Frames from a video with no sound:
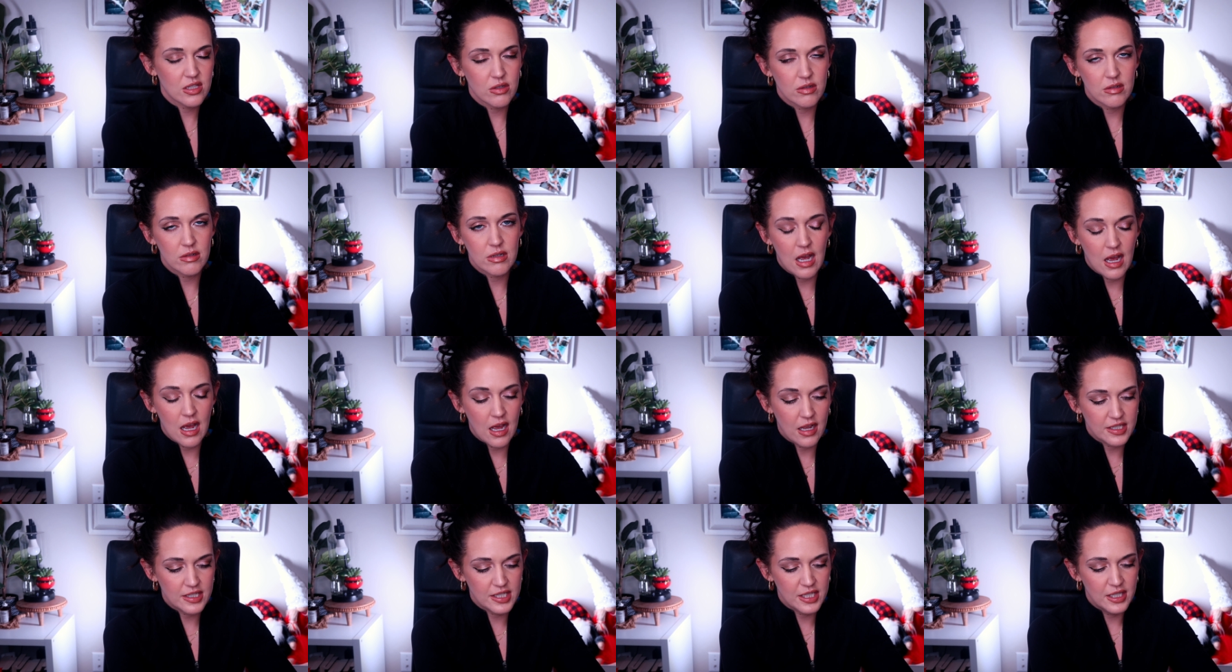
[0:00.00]
They're
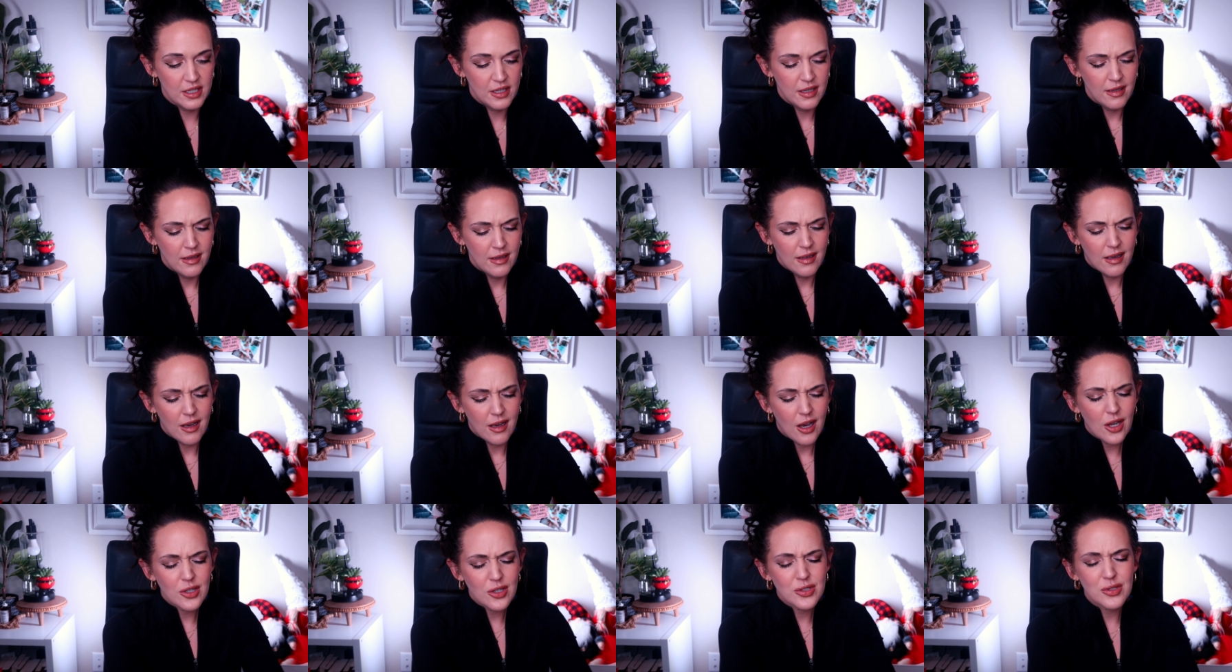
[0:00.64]
not,
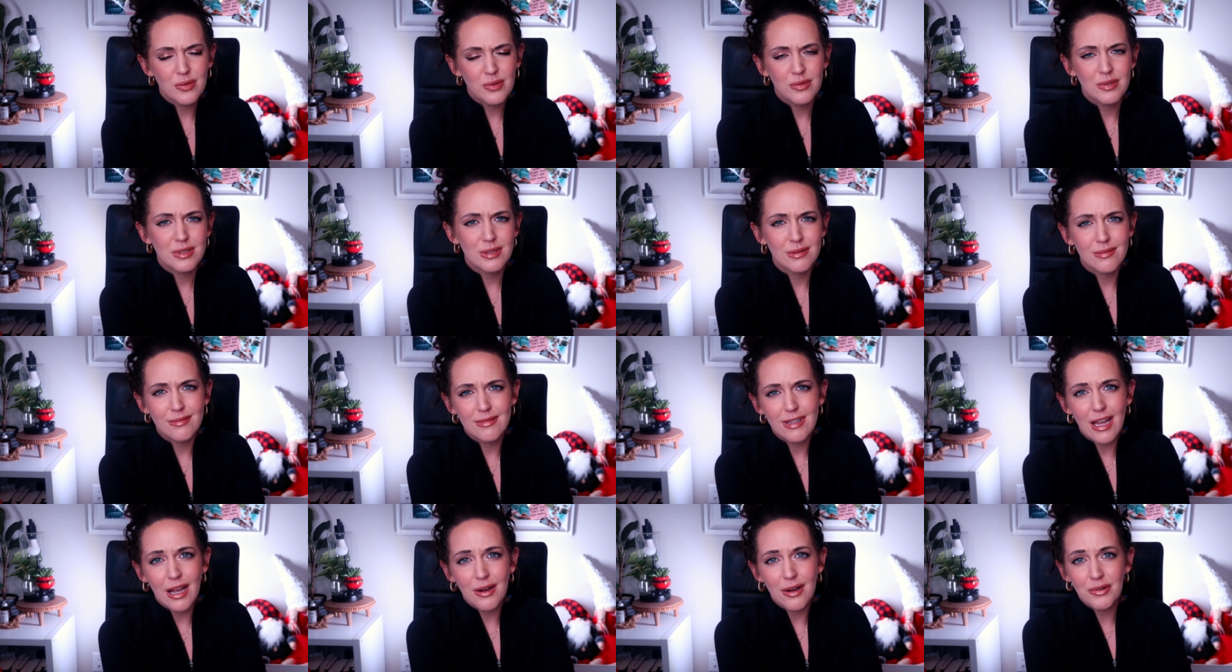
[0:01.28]
also
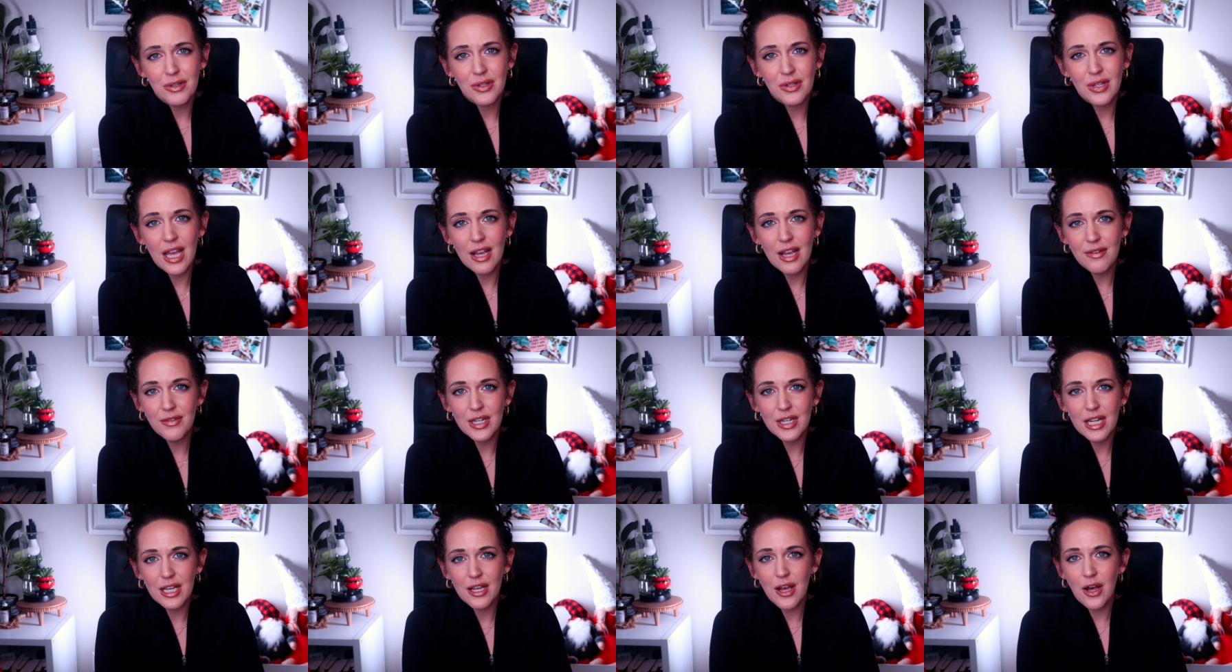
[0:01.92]
not really
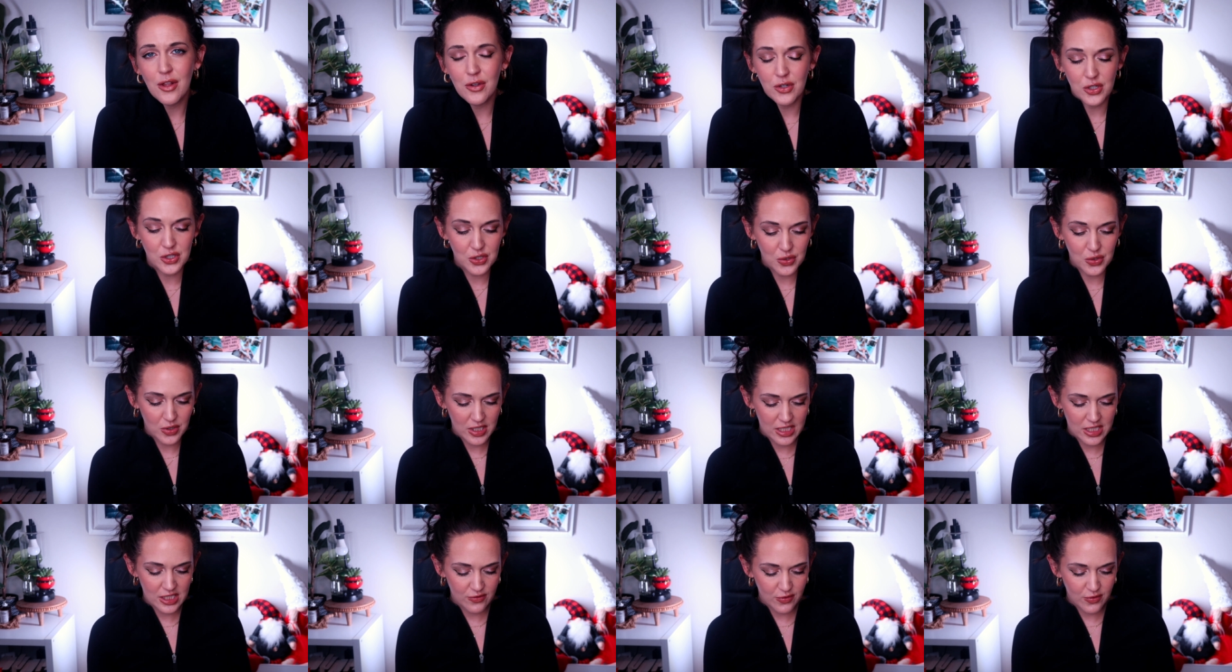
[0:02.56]
everyday color
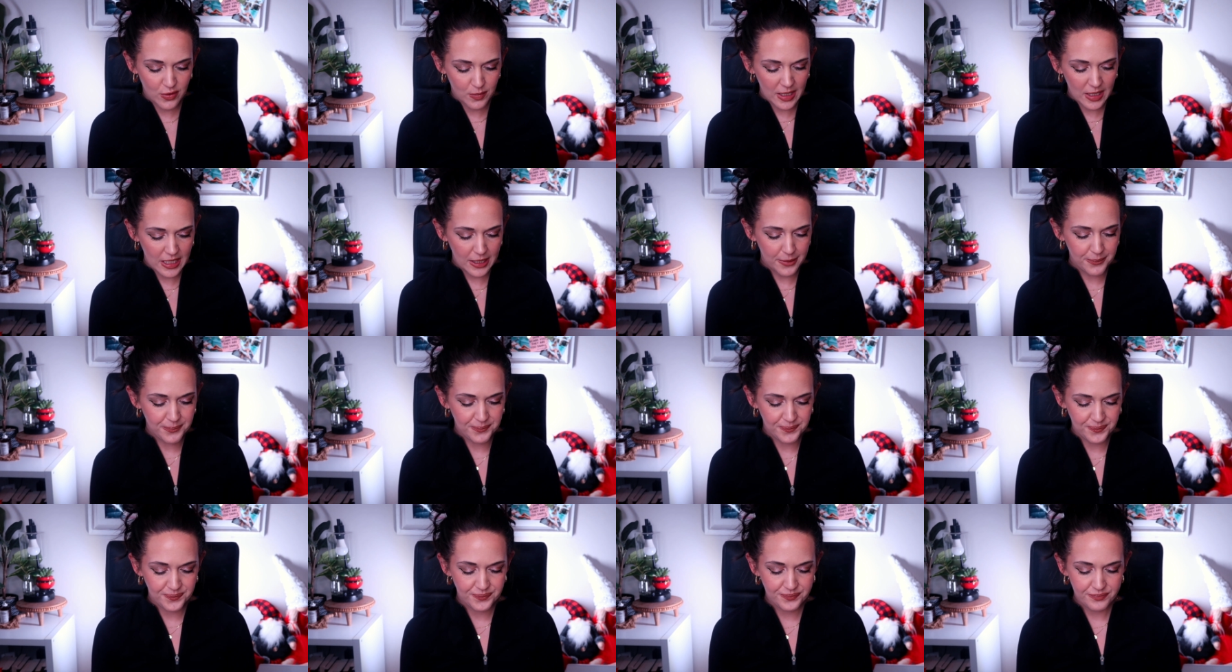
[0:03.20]
stories for me.